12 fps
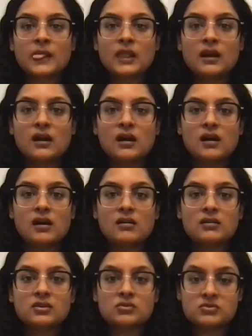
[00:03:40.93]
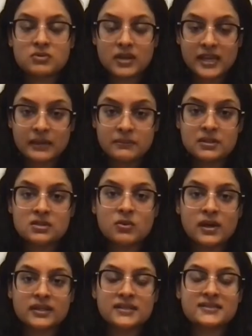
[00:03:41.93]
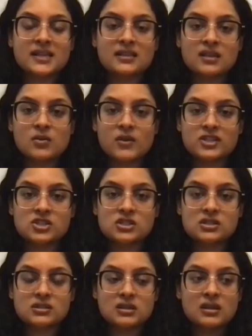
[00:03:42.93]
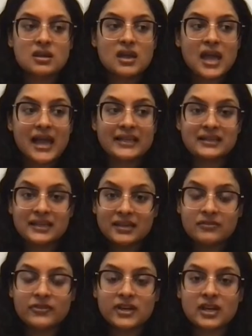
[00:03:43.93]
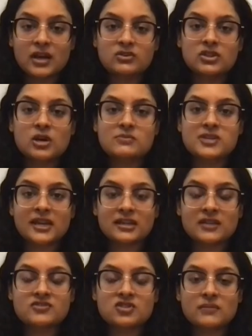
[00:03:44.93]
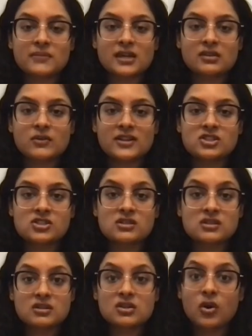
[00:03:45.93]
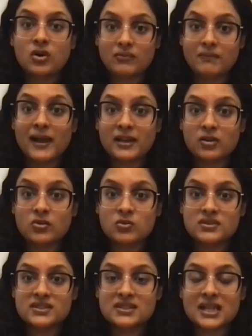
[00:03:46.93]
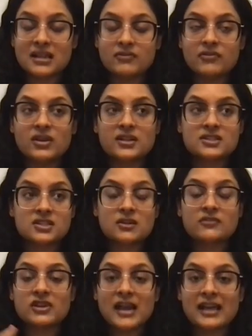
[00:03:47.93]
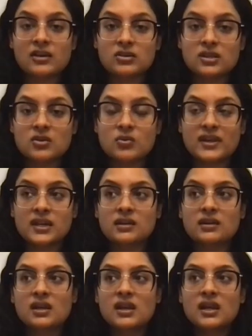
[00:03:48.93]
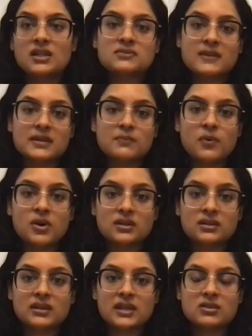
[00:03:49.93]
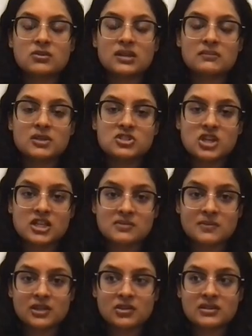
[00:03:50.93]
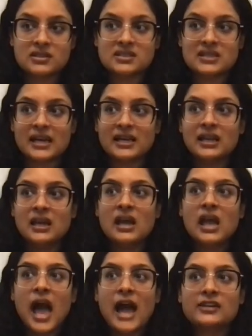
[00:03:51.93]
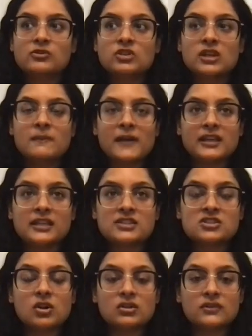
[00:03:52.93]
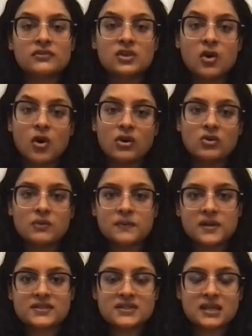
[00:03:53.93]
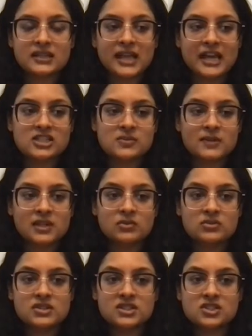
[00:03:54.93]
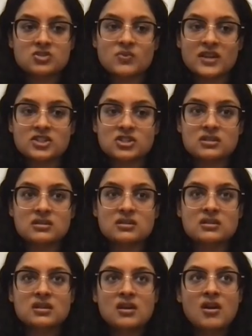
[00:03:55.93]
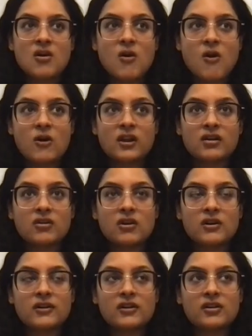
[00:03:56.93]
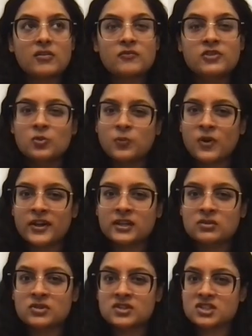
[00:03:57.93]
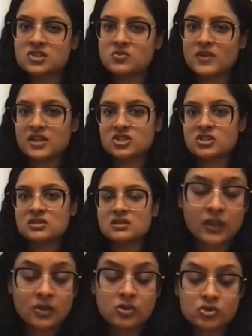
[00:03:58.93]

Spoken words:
to able to understand the question and then figure out the objectives from that question by your own self instead of relying on the querent. It's very important that you keep the judgment on the side and you keep any sort of your own personal attachment to the situation or viewpoint to the situation. You